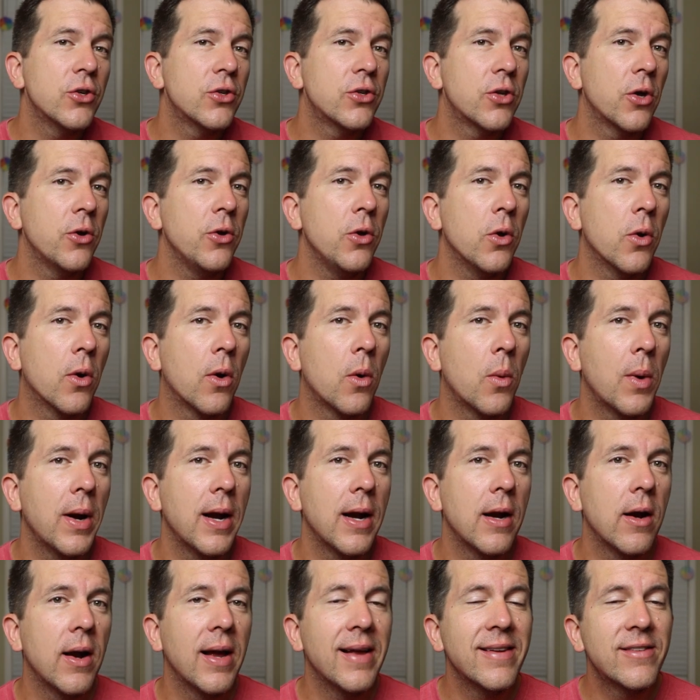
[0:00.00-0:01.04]
just so you're
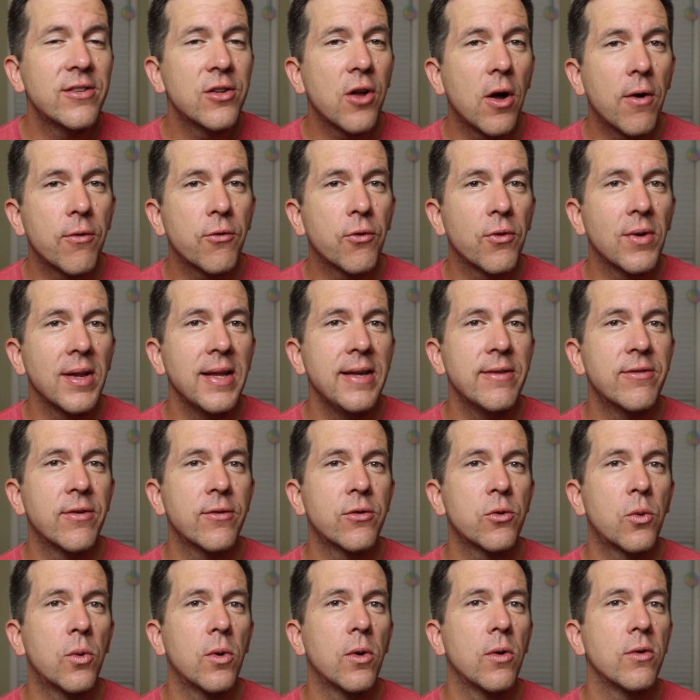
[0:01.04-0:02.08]
aware, a soft release of
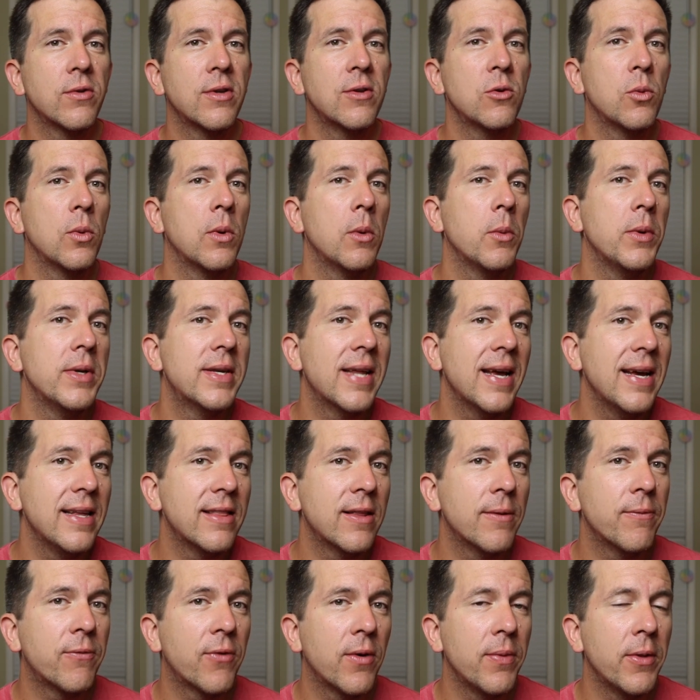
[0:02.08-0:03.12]
squirrels is when we take
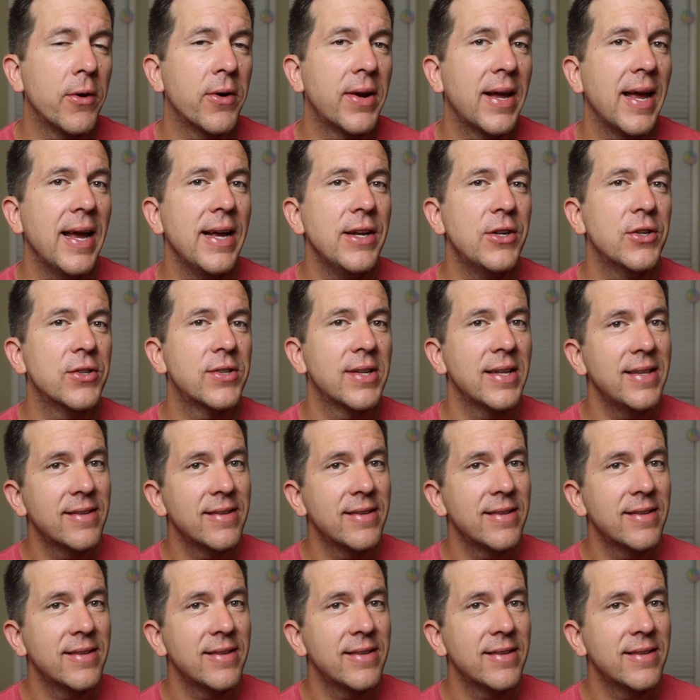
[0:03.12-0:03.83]
them from their cages